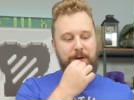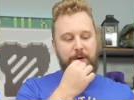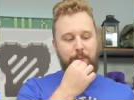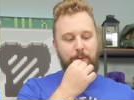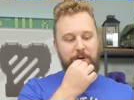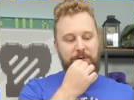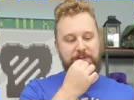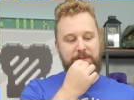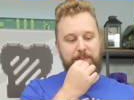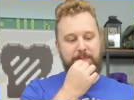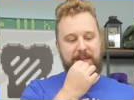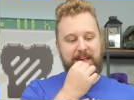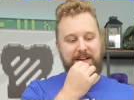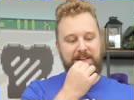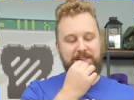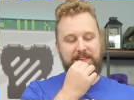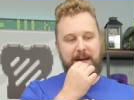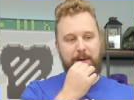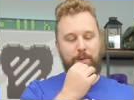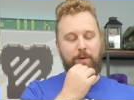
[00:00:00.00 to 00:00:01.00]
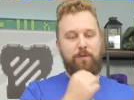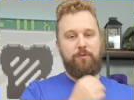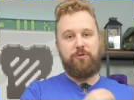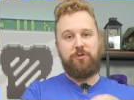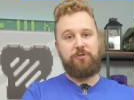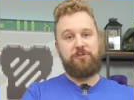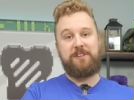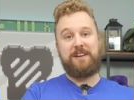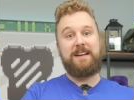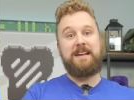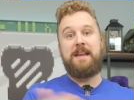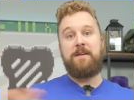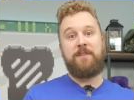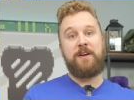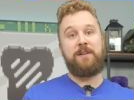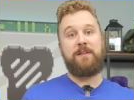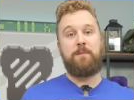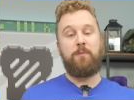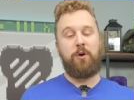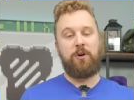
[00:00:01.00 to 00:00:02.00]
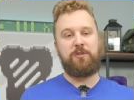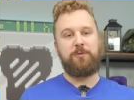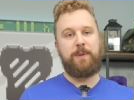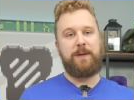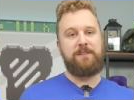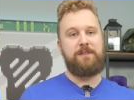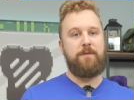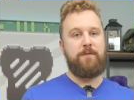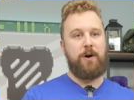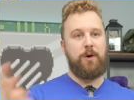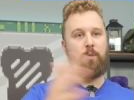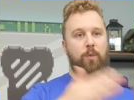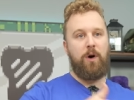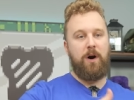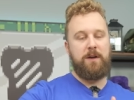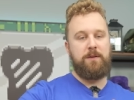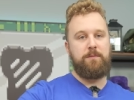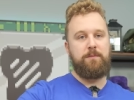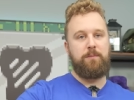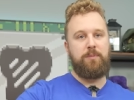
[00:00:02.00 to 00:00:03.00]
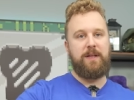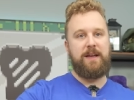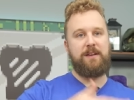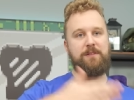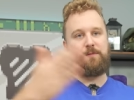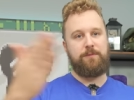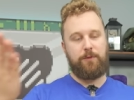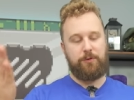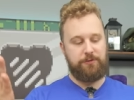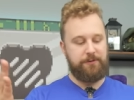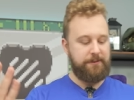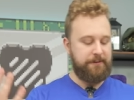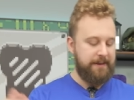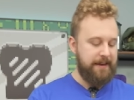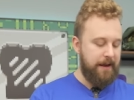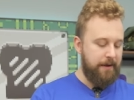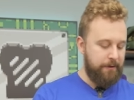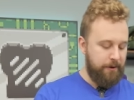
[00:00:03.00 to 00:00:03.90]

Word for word: there were some things that were just significantly more expensive on one place versus the